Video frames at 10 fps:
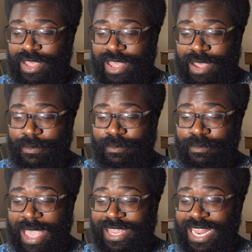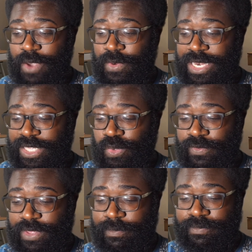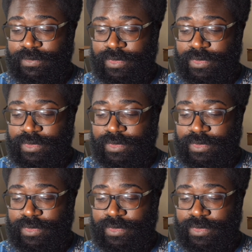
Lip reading: Man United were linked with him.